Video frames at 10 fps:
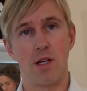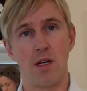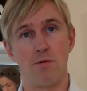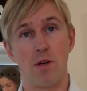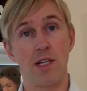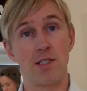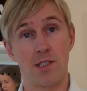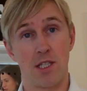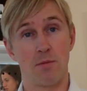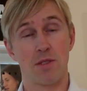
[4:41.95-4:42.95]

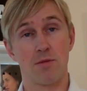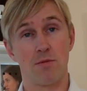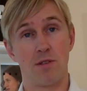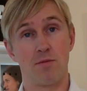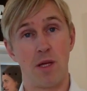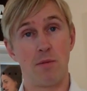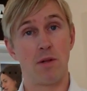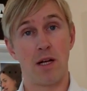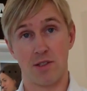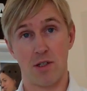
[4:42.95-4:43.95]
relationships with
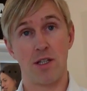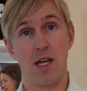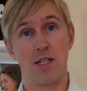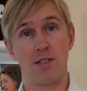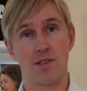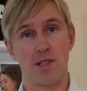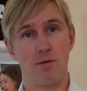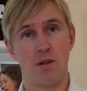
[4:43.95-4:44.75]
people outside the agency,